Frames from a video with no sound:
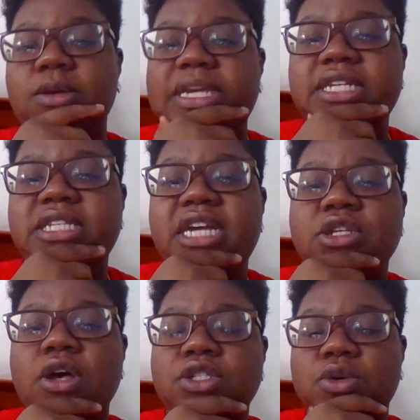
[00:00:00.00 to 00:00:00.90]
because that's
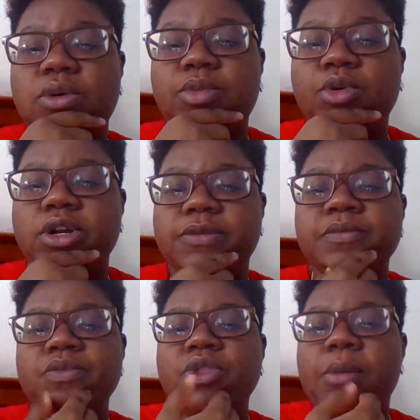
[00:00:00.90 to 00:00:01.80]
also important.
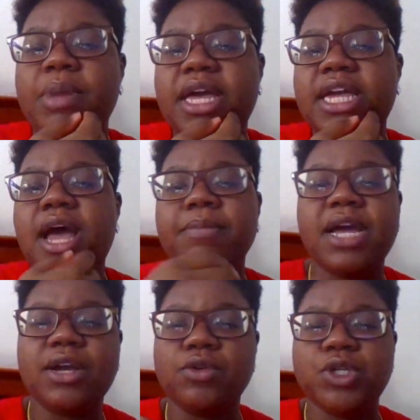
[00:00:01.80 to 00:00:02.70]
But I'm not gonna